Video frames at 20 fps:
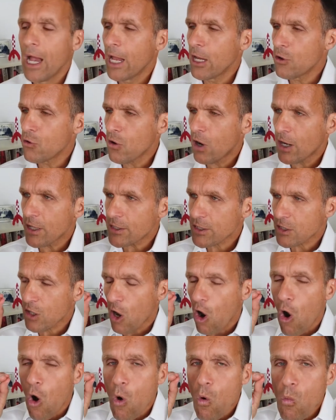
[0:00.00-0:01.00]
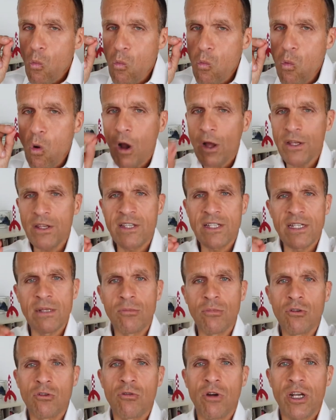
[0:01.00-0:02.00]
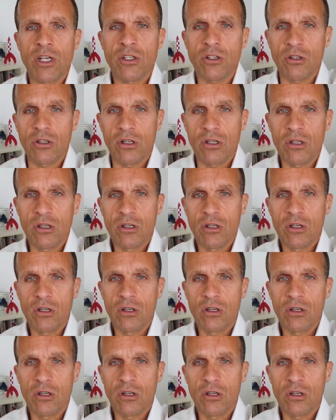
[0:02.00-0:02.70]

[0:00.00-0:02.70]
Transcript: And you ask one simple question